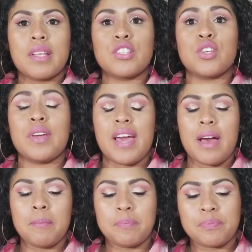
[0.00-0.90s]
So
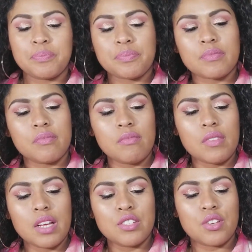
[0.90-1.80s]
yeah,
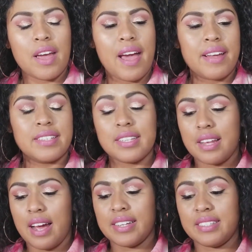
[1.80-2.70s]

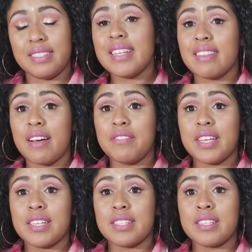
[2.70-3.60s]
I did love
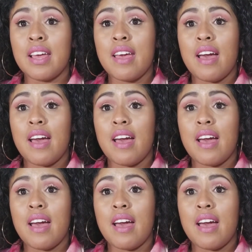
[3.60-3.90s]
this.